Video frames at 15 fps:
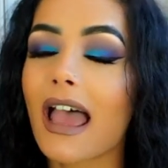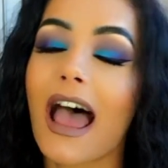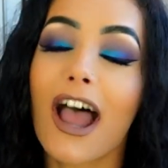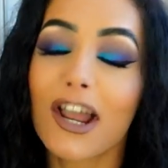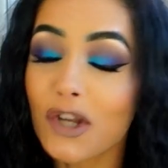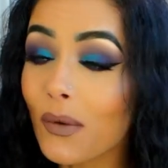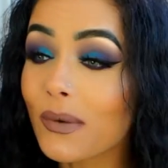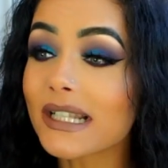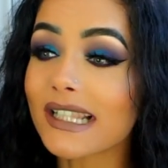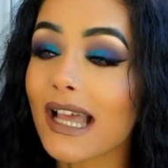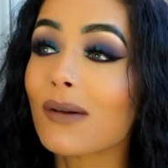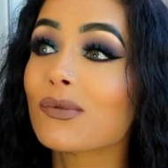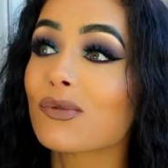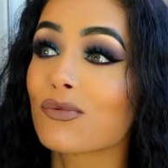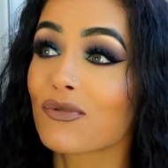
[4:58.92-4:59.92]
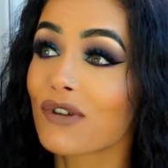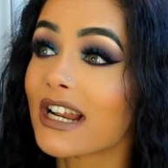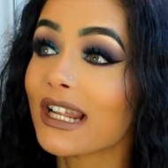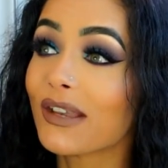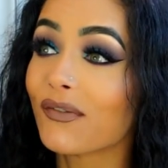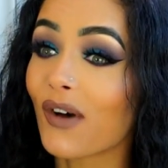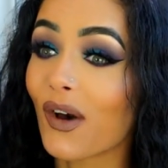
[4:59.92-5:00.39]
I know it sounds
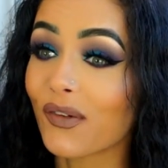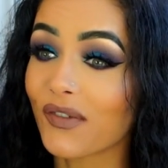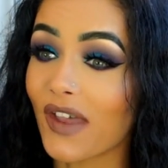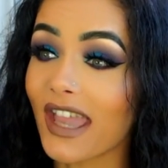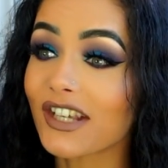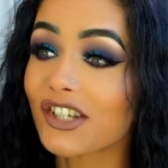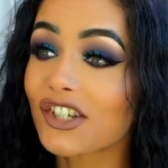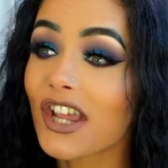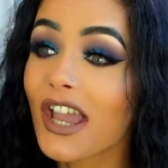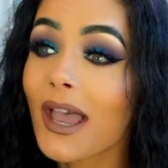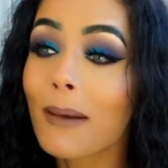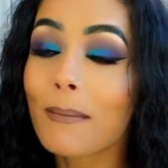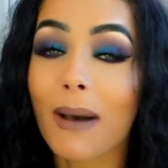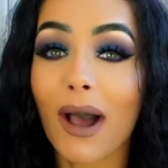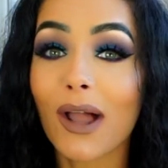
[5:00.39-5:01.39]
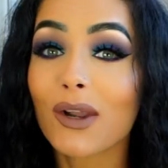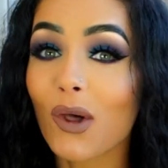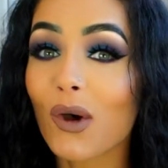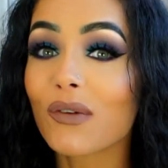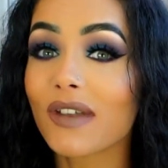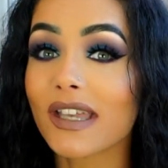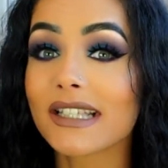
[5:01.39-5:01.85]
really far fetched, but a
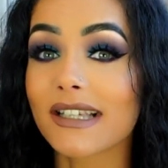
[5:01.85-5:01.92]
lot of it